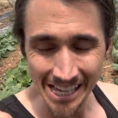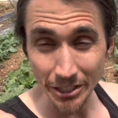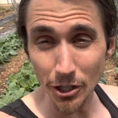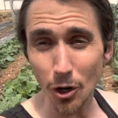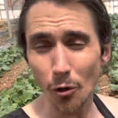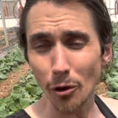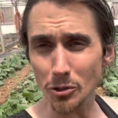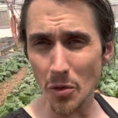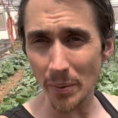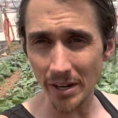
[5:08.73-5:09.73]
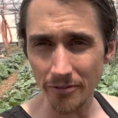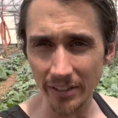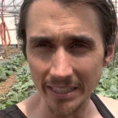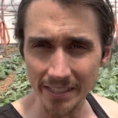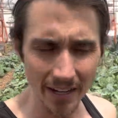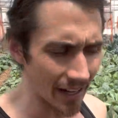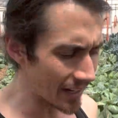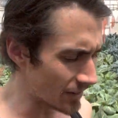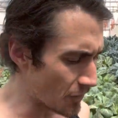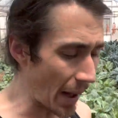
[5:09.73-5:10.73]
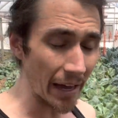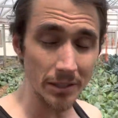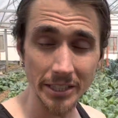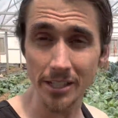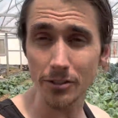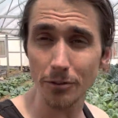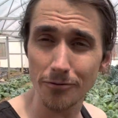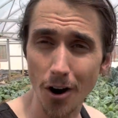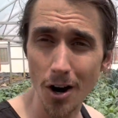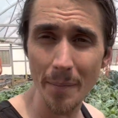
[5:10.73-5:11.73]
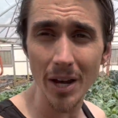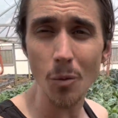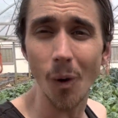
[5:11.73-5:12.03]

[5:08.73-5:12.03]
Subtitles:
So those are the benefits of biointensive farming,